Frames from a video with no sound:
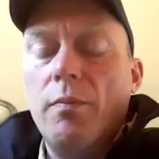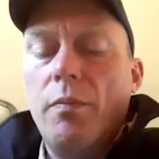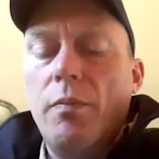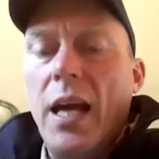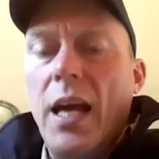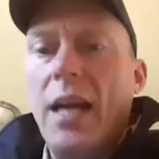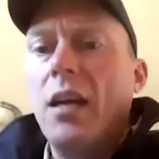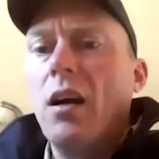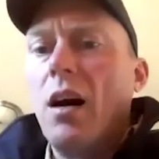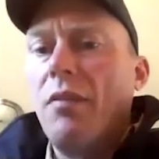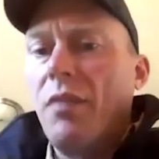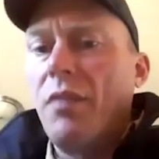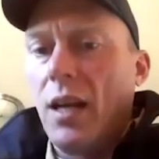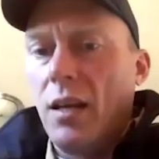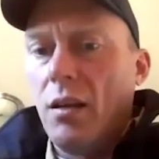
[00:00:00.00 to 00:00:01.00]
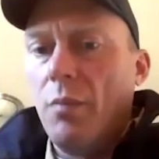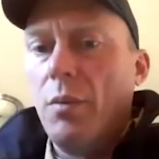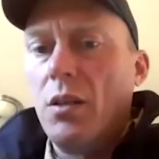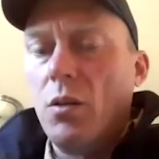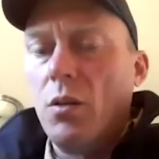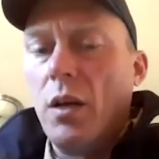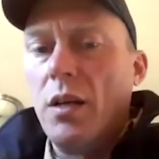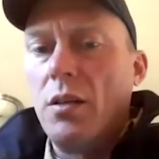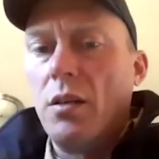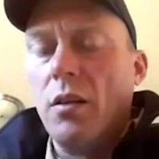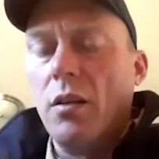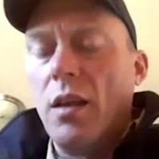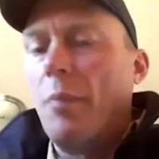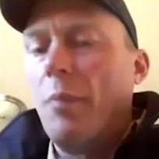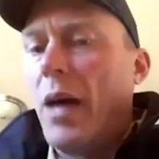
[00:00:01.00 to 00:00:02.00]
heading off that habituation or
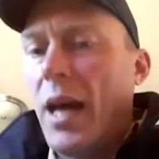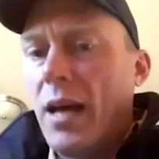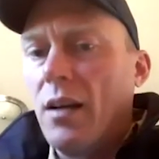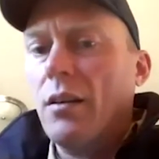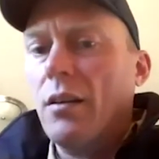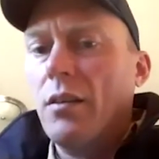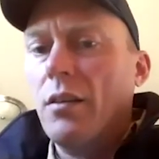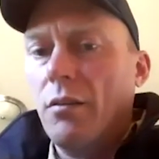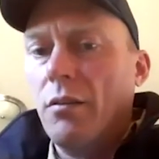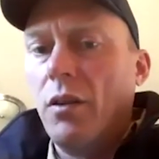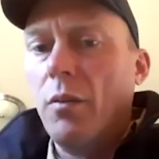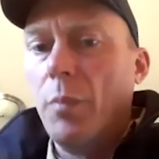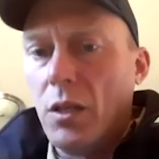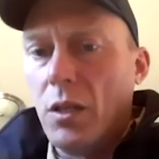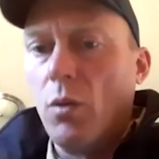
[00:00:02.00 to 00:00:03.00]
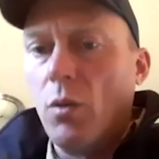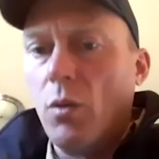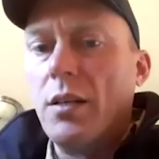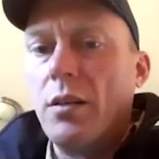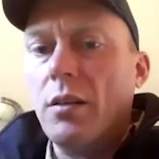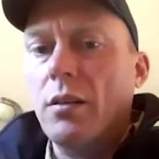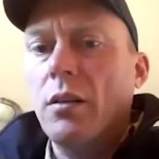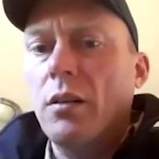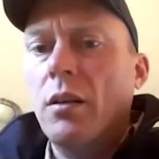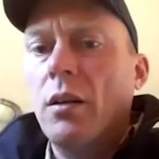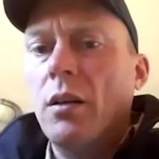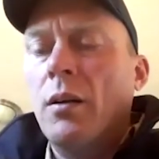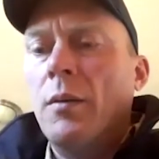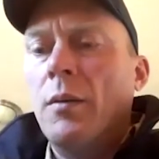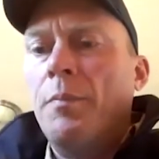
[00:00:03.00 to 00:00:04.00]
that pattern of habituation
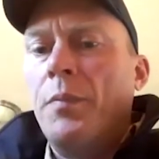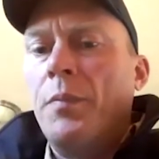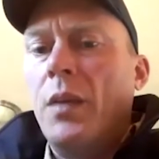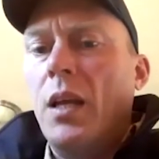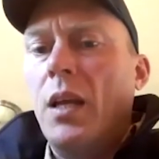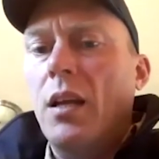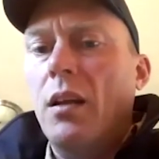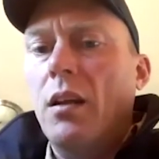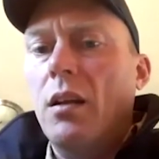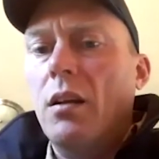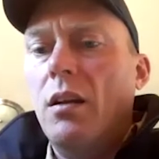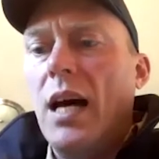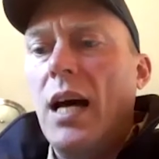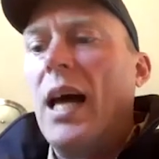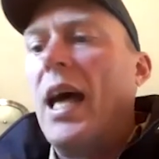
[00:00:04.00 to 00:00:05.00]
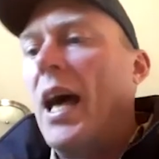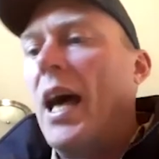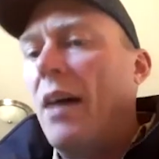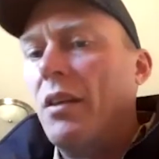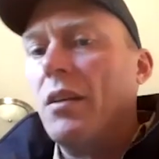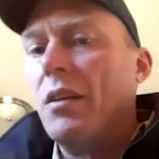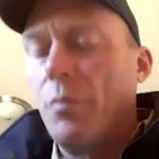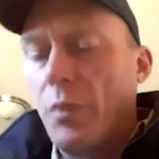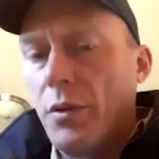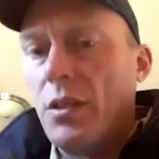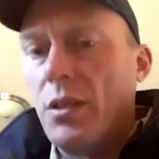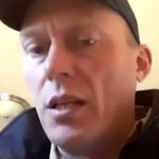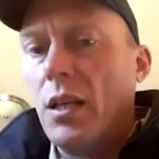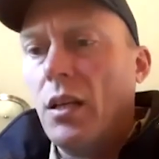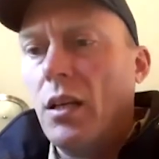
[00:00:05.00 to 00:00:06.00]
and not having to
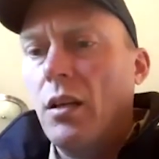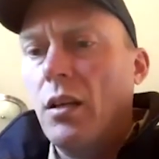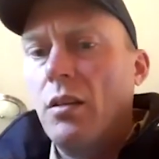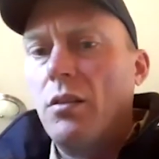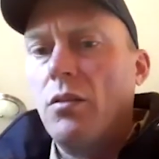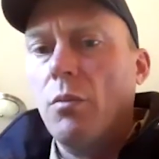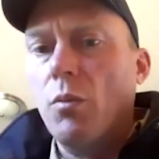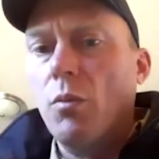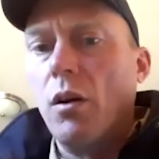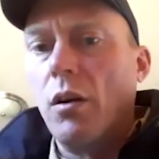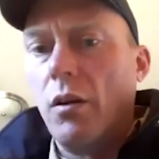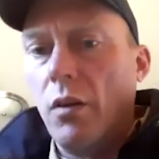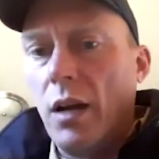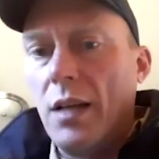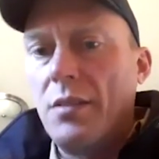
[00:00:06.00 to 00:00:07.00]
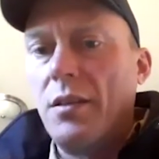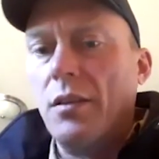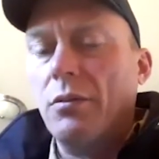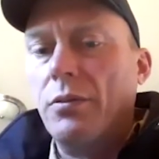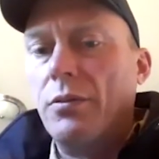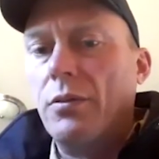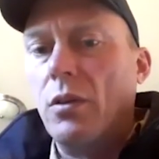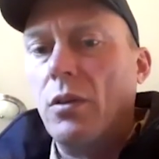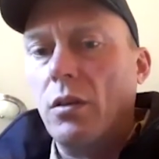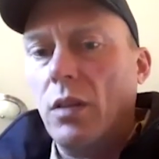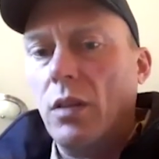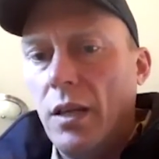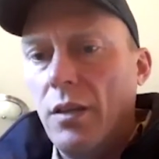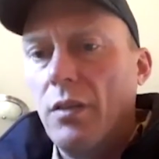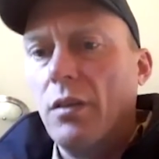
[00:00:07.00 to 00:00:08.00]
proceed to a more aggressive or
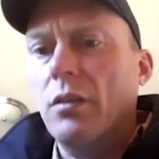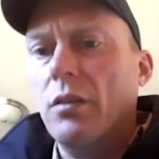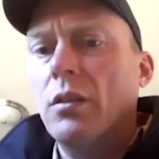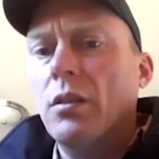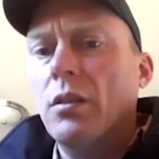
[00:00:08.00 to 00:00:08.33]
lethal